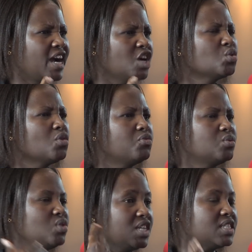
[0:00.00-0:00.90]
a kind
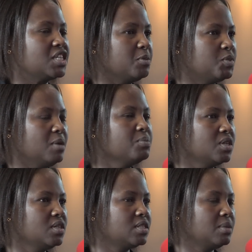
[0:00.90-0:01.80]
of to escape some,
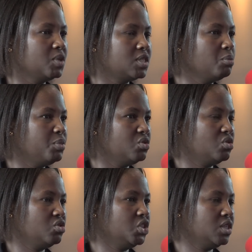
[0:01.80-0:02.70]
some, some
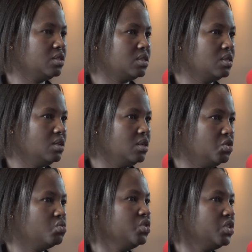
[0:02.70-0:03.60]
persecutions as yeah.